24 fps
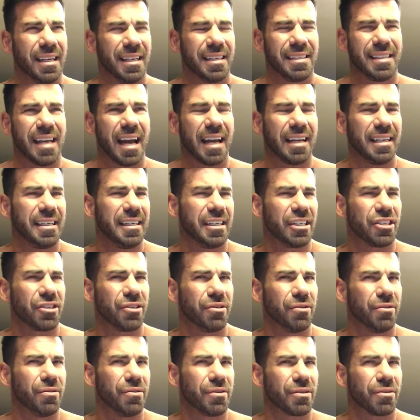Daddy
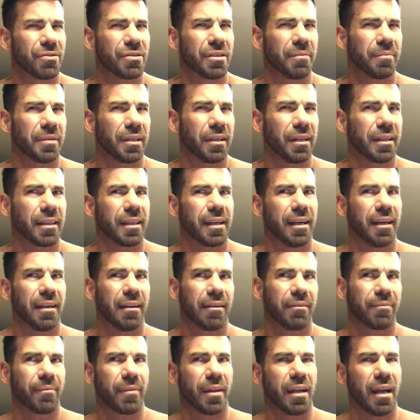Issues or something like that,
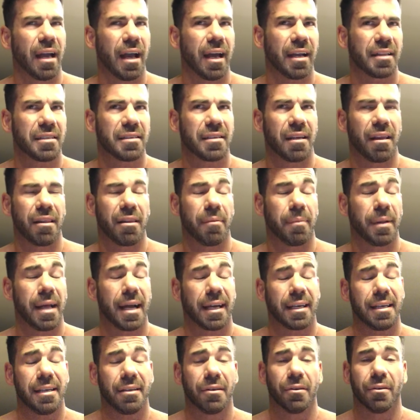at the
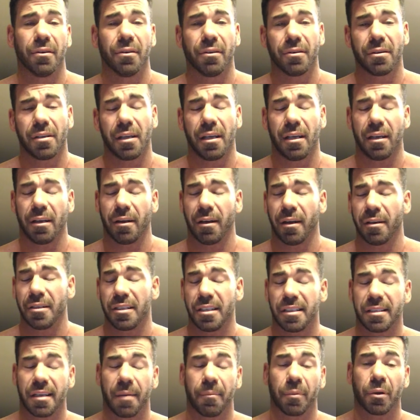Black Eagle
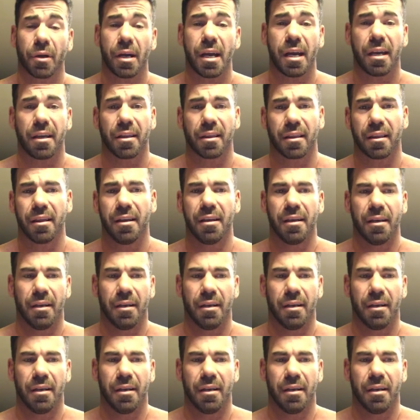December 8th.